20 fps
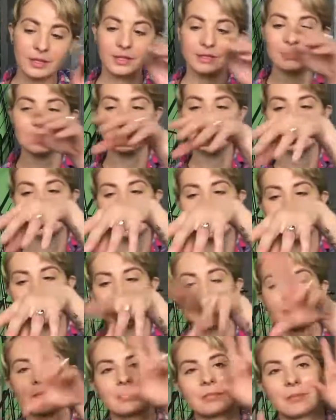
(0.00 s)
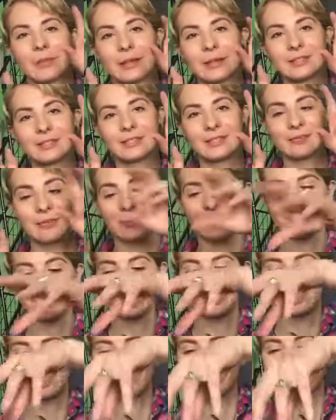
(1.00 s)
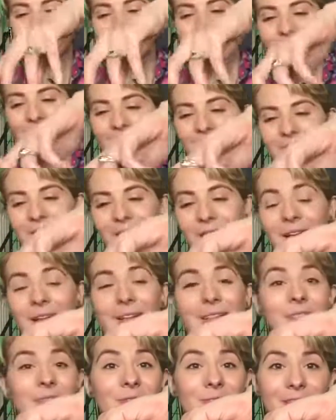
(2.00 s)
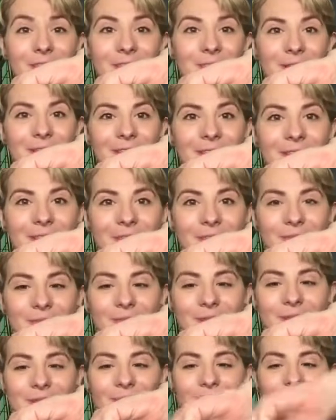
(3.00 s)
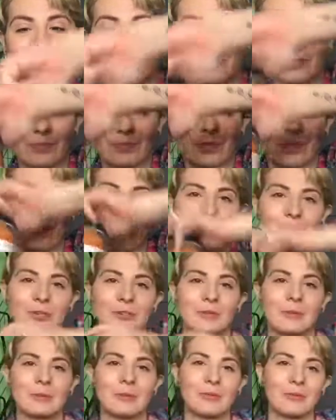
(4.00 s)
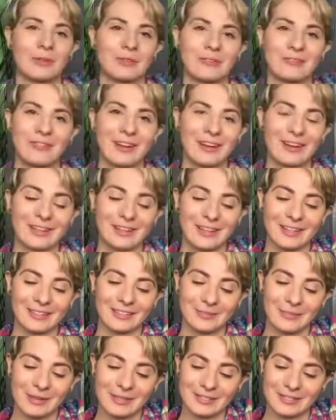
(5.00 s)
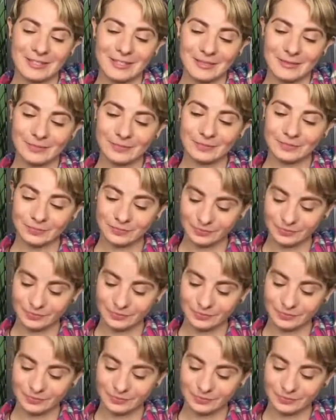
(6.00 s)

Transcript: This is the spicy one. It's really spicy for me, but most people wouldn't find it that spicy.